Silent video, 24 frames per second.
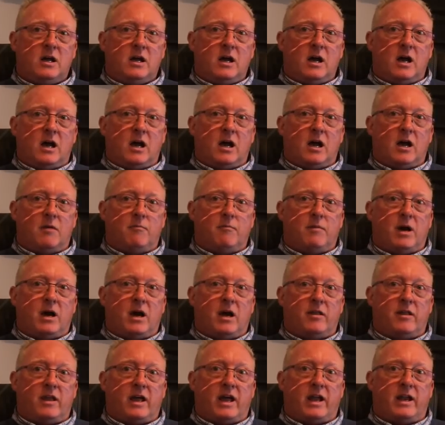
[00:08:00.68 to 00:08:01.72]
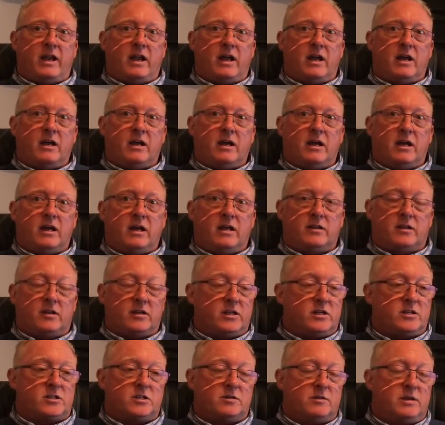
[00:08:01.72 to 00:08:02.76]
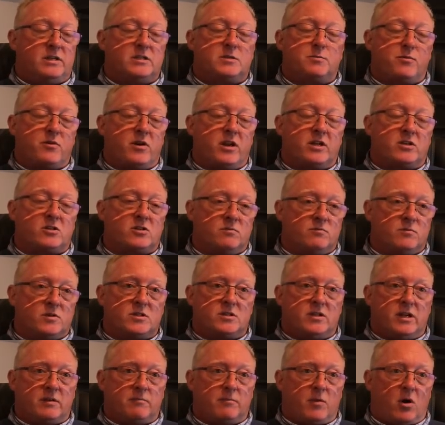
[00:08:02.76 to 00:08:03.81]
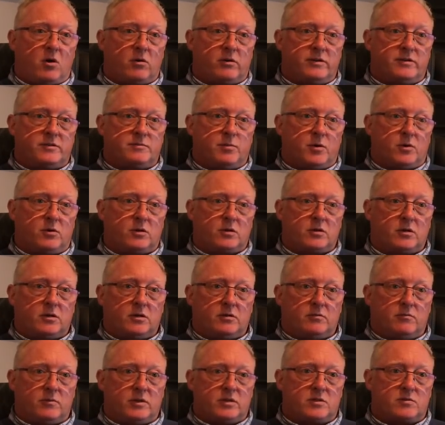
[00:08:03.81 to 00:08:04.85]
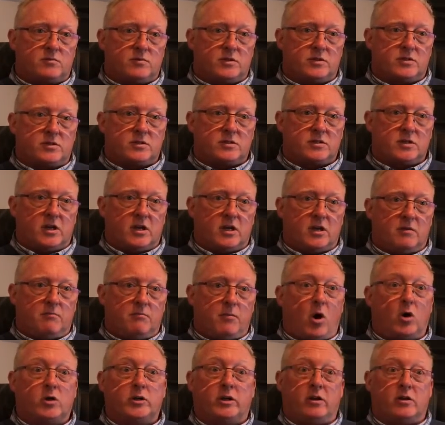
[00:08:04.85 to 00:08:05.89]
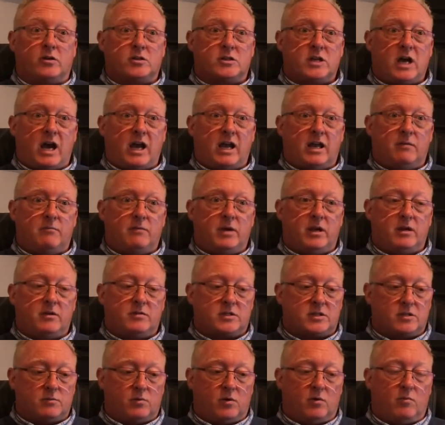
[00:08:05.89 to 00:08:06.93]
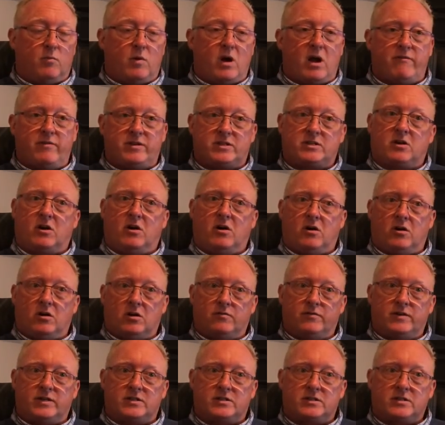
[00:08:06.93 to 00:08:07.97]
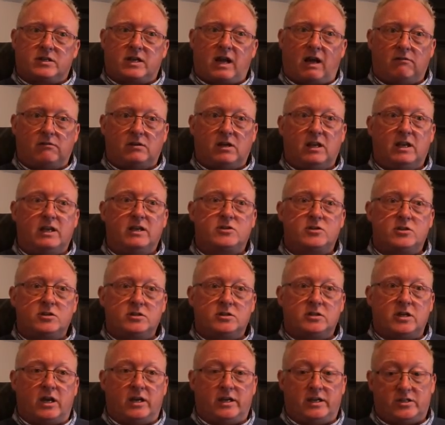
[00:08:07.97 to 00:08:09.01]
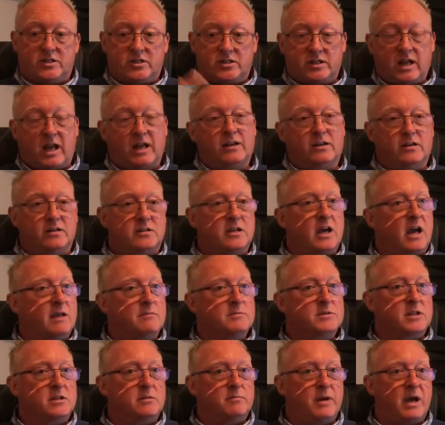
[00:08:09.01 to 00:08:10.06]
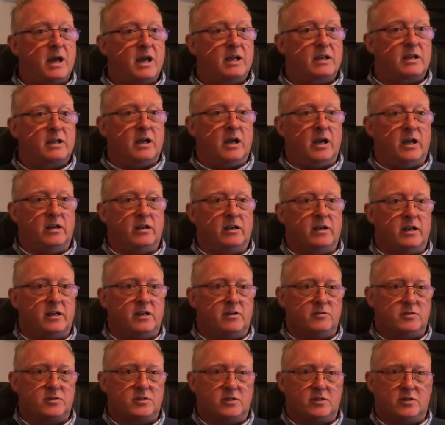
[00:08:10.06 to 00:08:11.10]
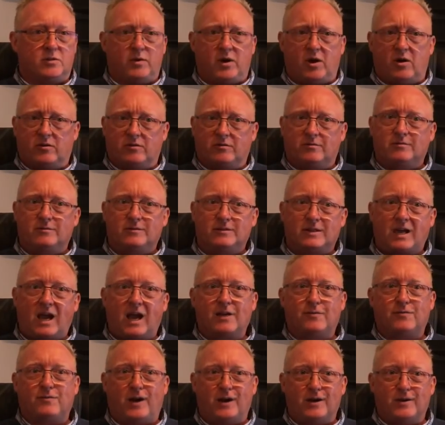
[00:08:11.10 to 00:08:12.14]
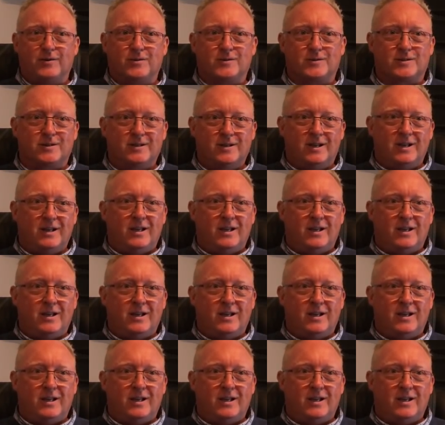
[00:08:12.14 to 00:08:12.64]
And then the inspiration was Nick Mordin's book, which was Mordin on Time. And it was the one where he's got all of his calculations and his standard times in the back. And he used to do it on card files.